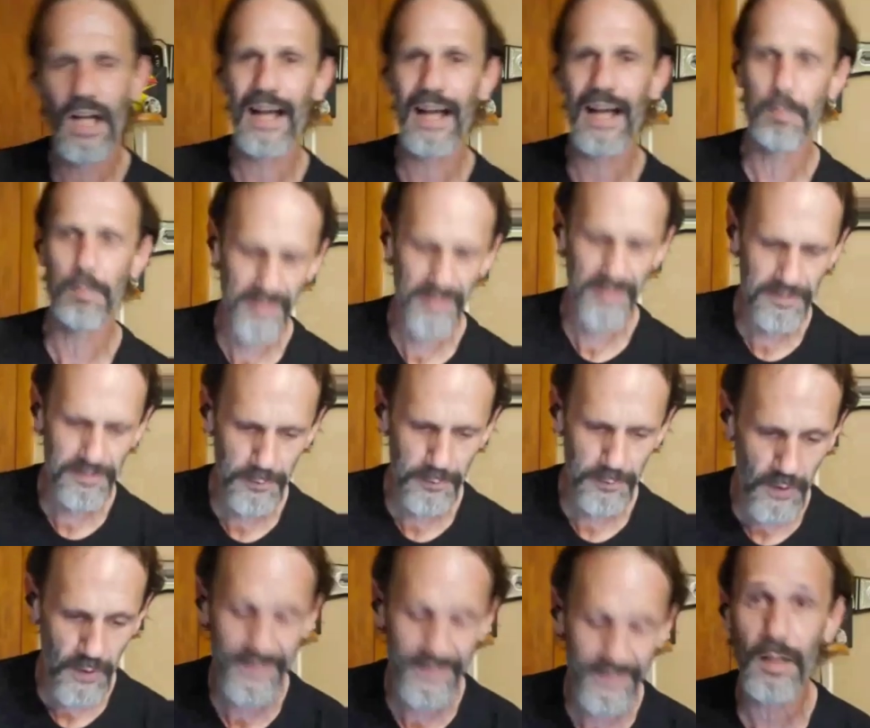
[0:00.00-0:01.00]
I believe
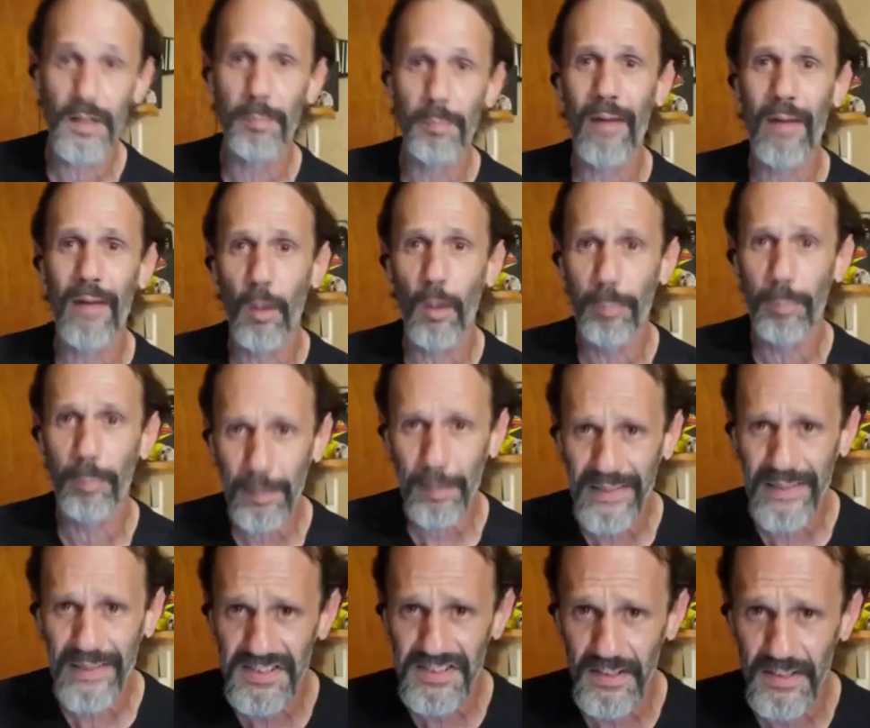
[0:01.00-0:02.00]
we're talking about El
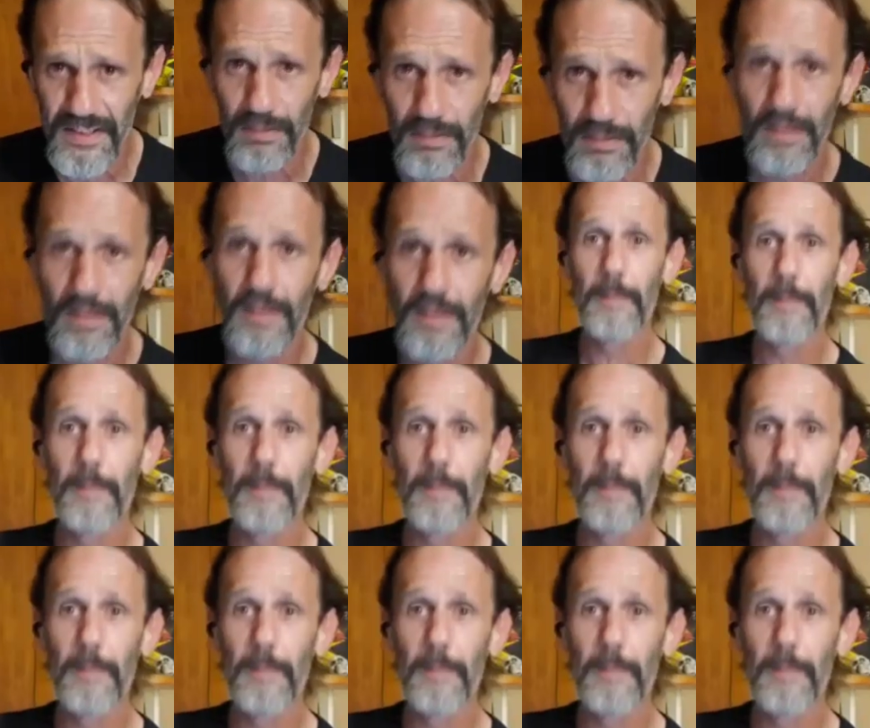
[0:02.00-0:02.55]
Pepe still.